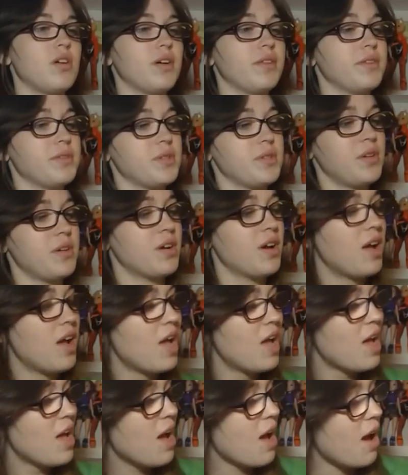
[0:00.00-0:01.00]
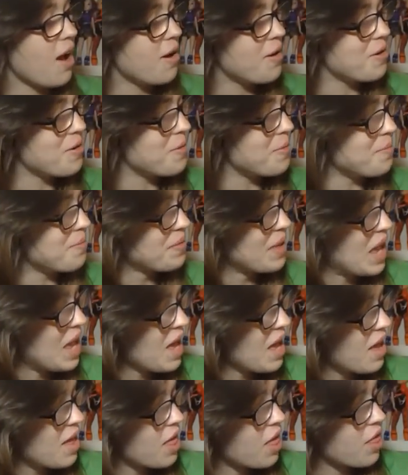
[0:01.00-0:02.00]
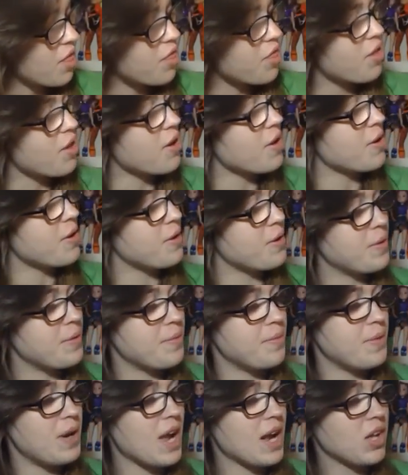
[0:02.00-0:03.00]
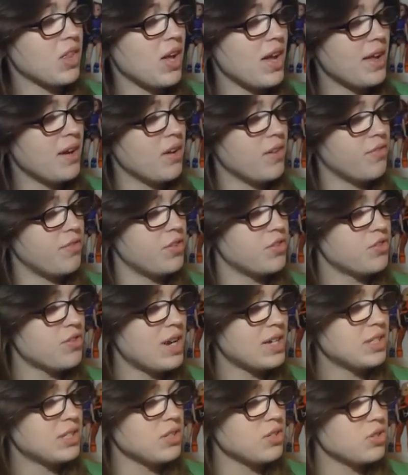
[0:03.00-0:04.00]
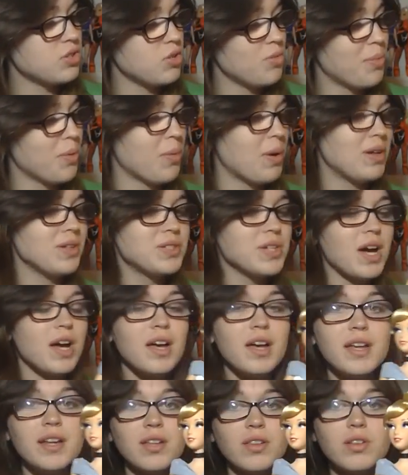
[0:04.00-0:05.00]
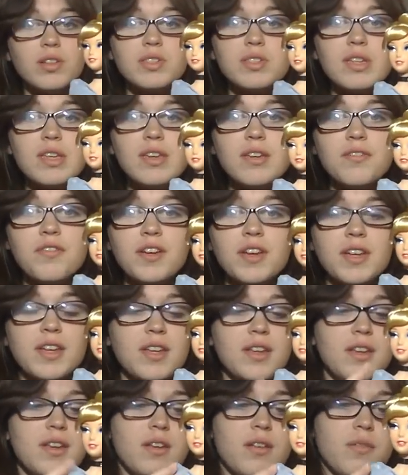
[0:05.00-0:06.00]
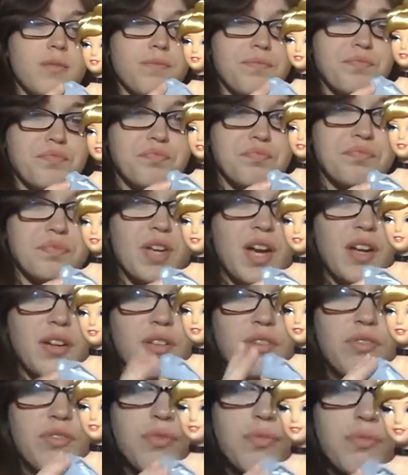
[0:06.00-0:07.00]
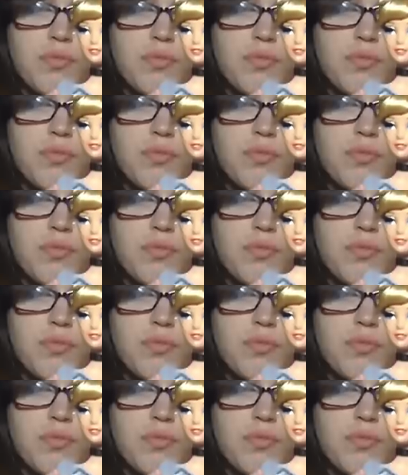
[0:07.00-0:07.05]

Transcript: I'll get those later. Um, the neckline of the dress is super well done. It looks even and kind of